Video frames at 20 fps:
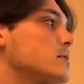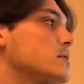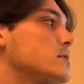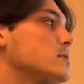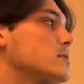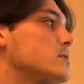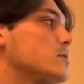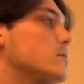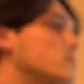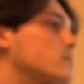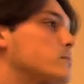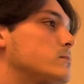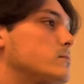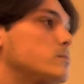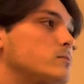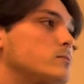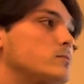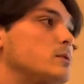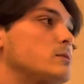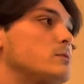So
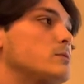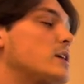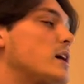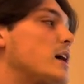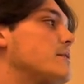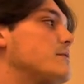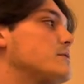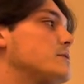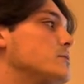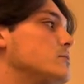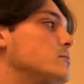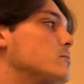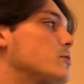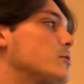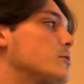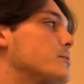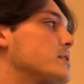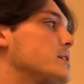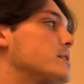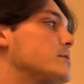we would have to do
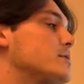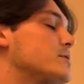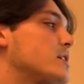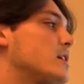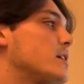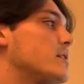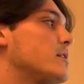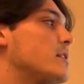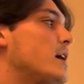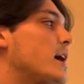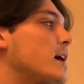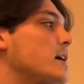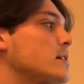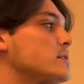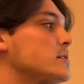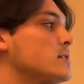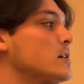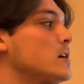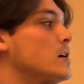more research on that.